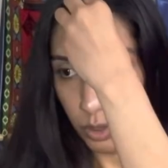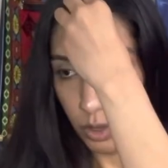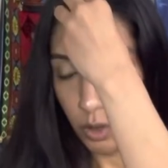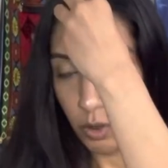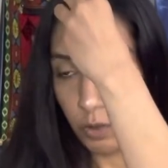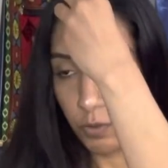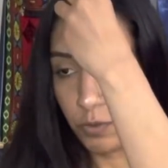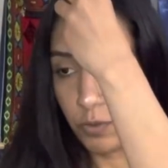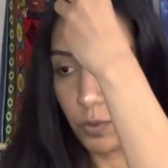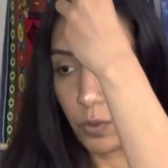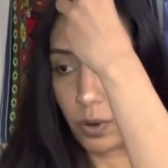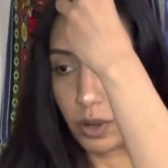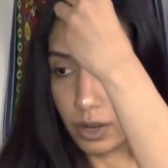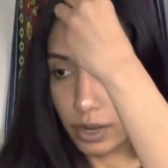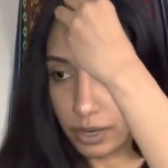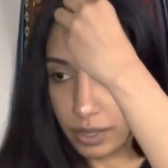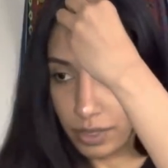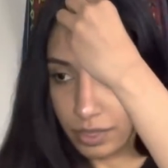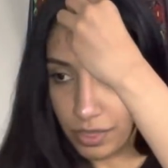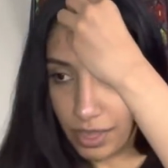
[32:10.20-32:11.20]

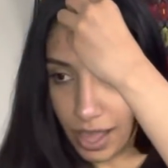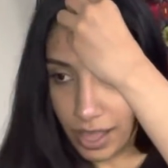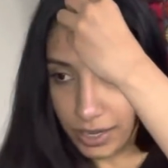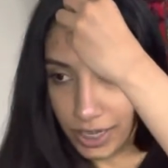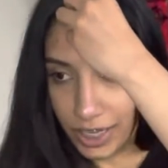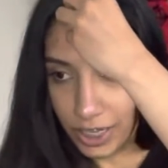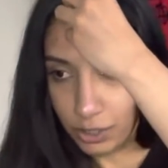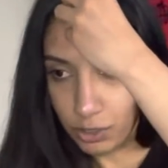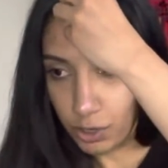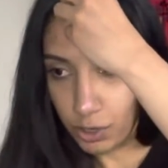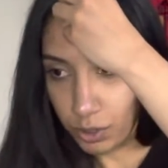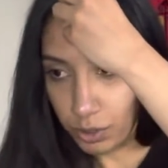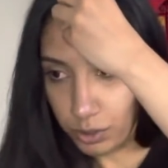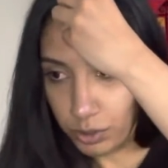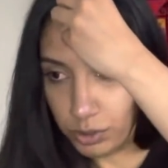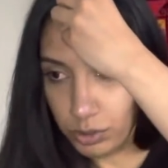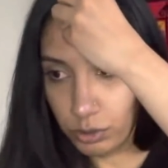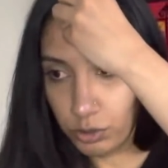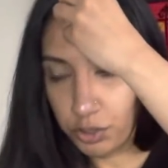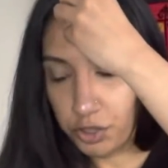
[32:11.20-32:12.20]
for that
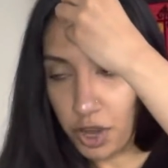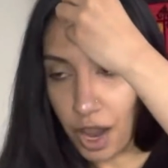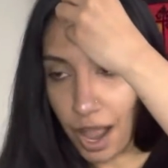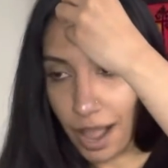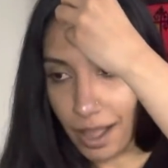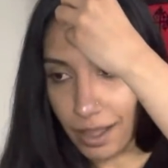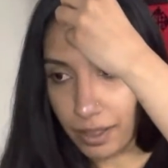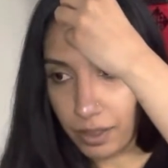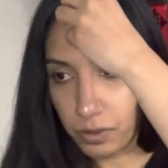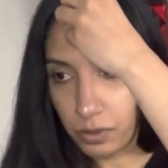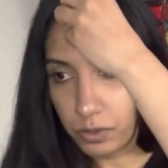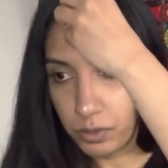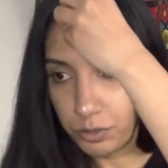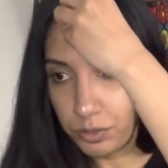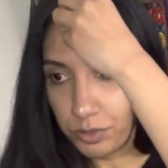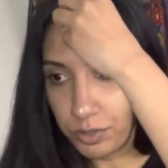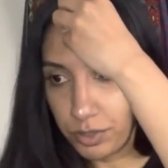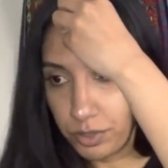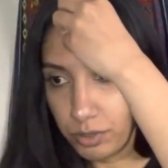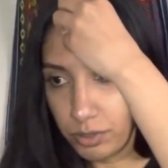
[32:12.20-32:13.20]
eternal
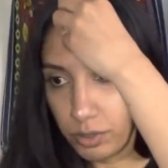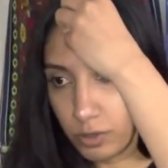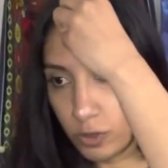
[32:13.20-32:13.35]
child